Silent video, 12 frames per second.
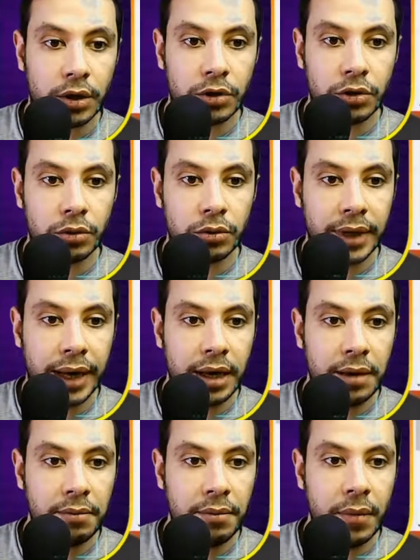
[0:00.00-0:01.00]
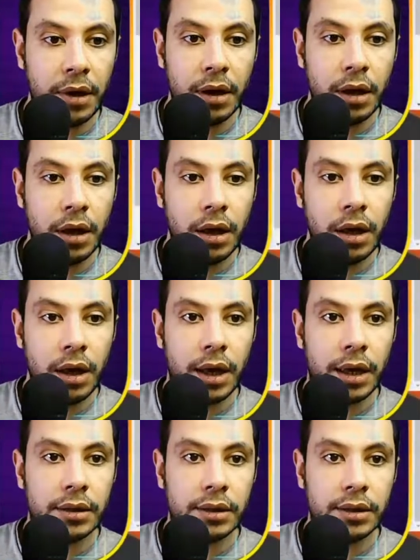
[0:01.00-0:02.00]
your name,
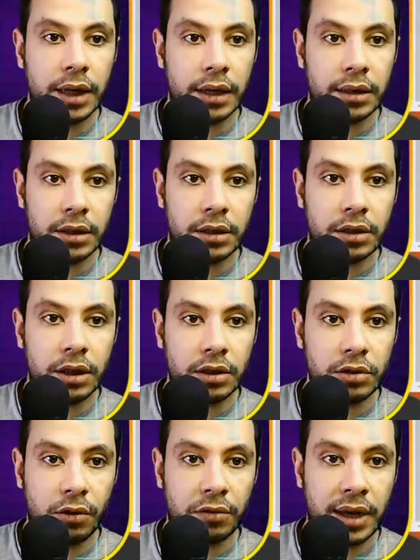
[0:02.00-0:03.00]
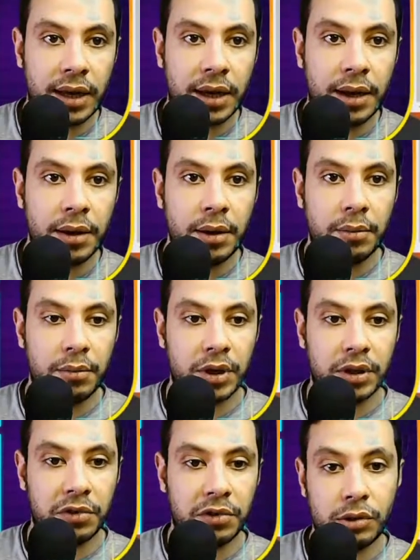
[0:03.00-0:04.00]
and the name the details of the
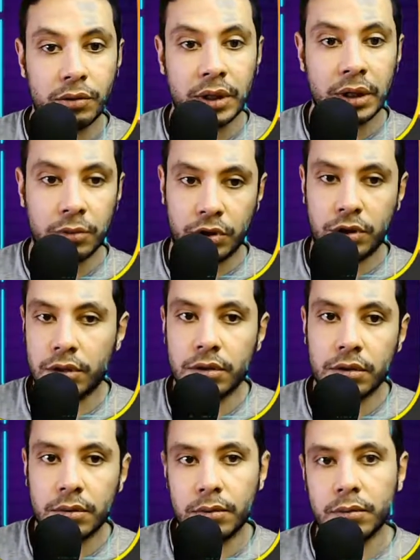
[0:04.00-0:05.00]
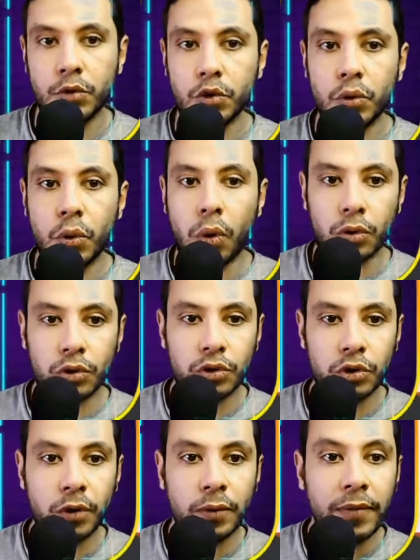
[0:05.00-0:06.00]
beneficiary, which is you
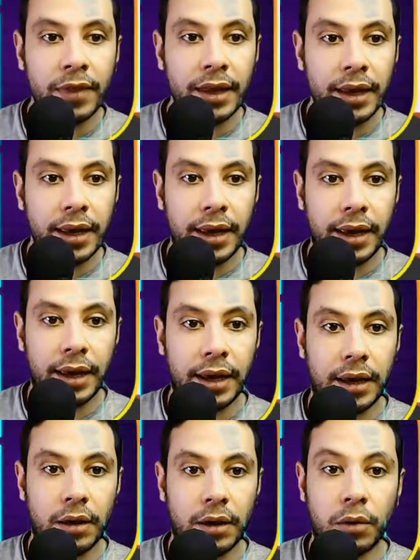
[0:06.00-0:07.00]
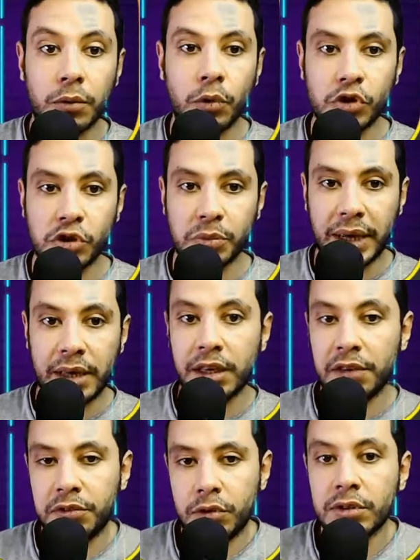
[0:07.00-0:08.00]
also, uh, who's paying.
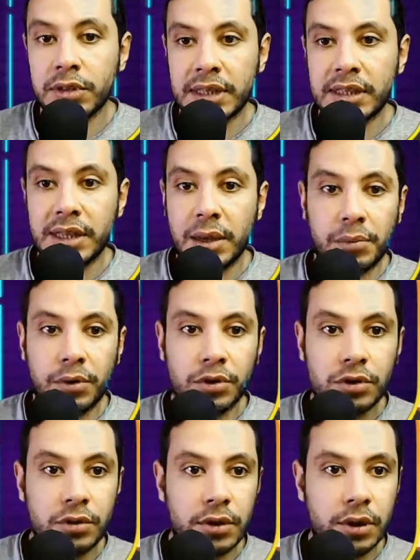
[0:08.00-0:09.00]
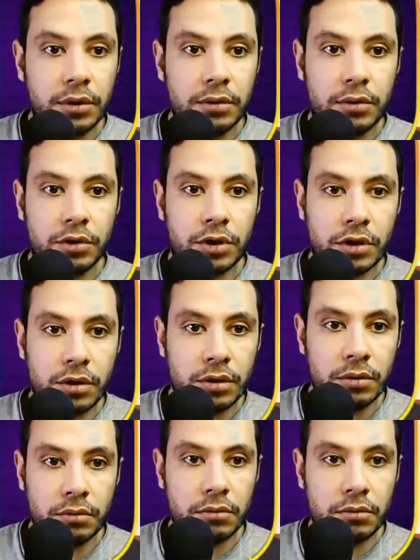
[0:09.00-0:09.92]
If you're the same person, then you just